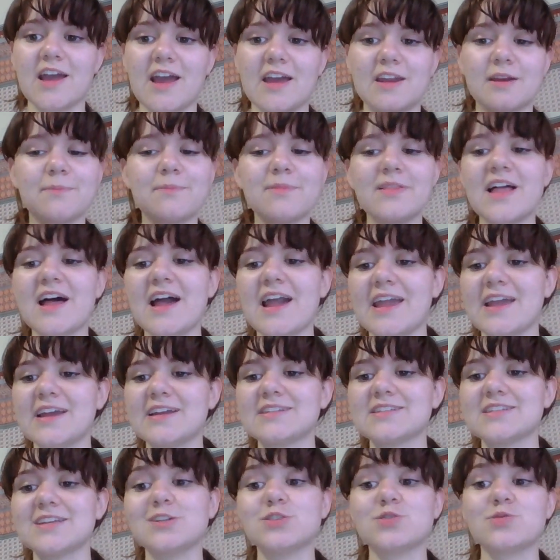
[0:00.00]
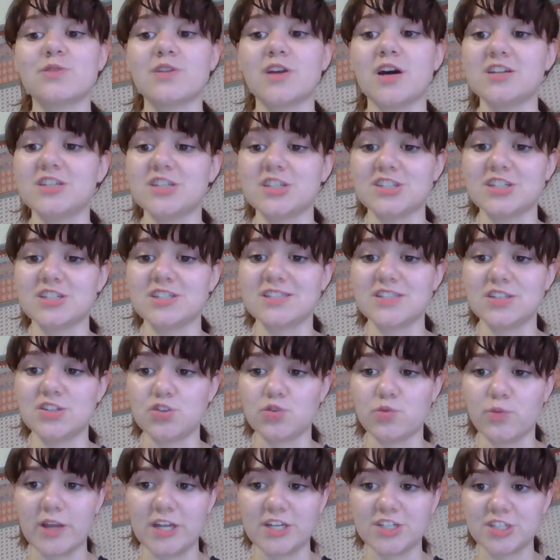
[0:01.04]
and apply it into an audition
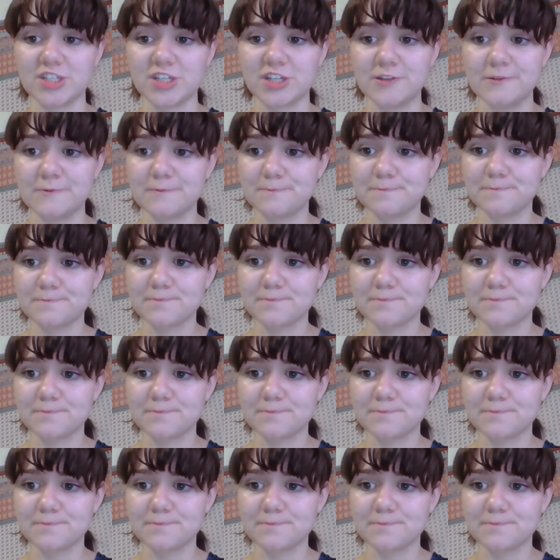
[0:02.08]
situation.